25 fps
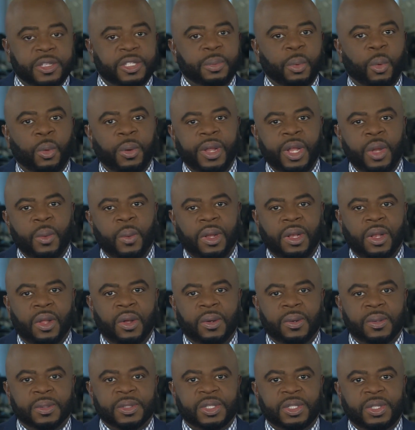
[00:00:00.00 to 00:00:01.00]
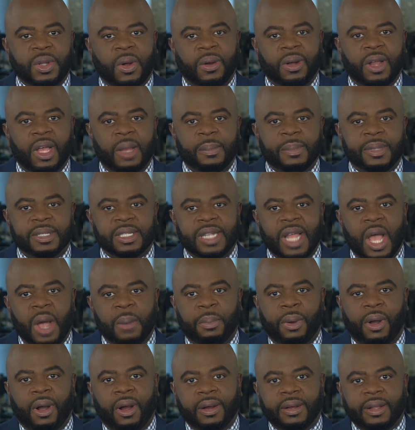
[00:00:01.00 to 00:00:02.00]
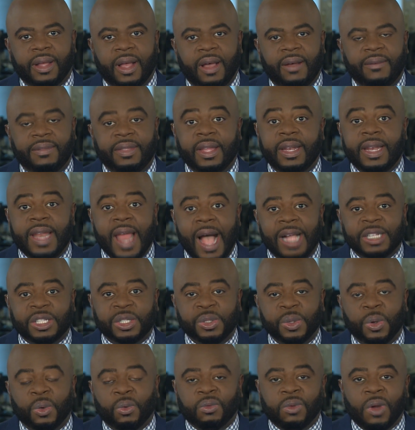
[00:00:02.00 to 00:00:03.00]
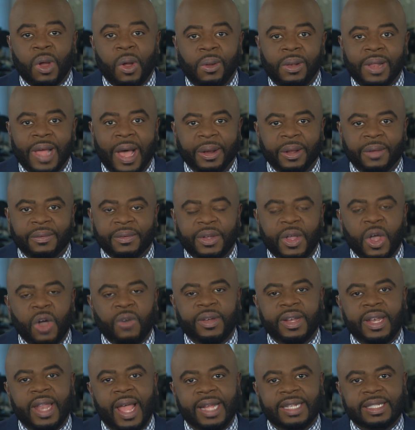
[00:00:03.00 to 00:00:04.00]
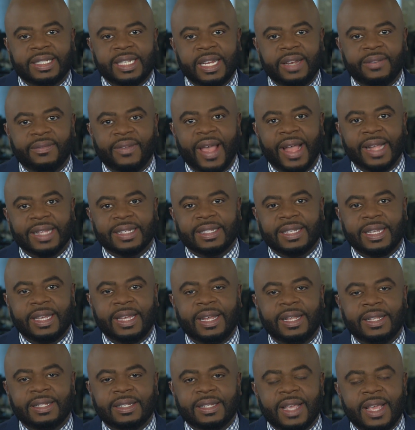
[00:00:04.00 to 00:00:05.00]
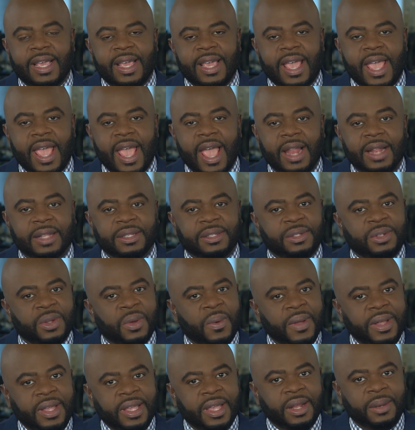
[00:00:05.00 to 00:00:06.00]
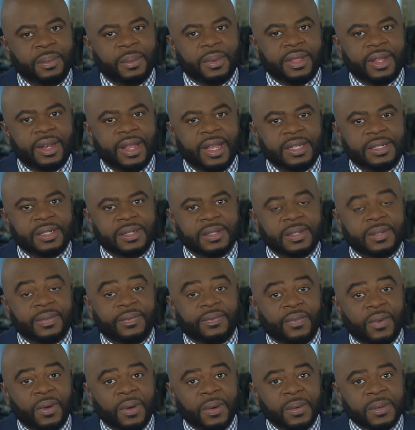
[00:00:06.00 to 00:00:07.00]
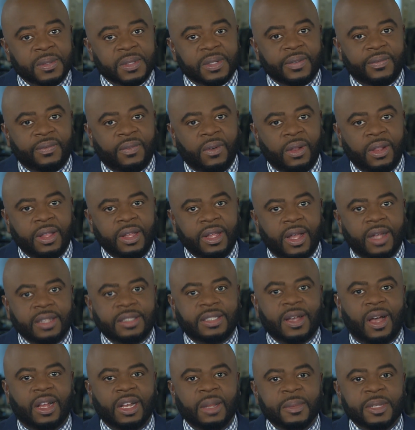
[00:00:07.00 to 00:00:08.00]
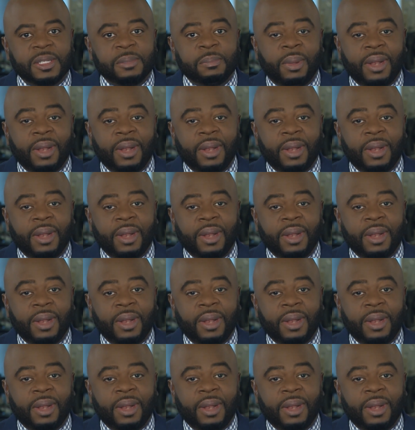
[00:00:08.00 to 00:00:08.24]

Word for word: This morning, one local startup is now part of the national rollout of COVID-19 vaccines, and it's doing it with the nation's first fully autonomous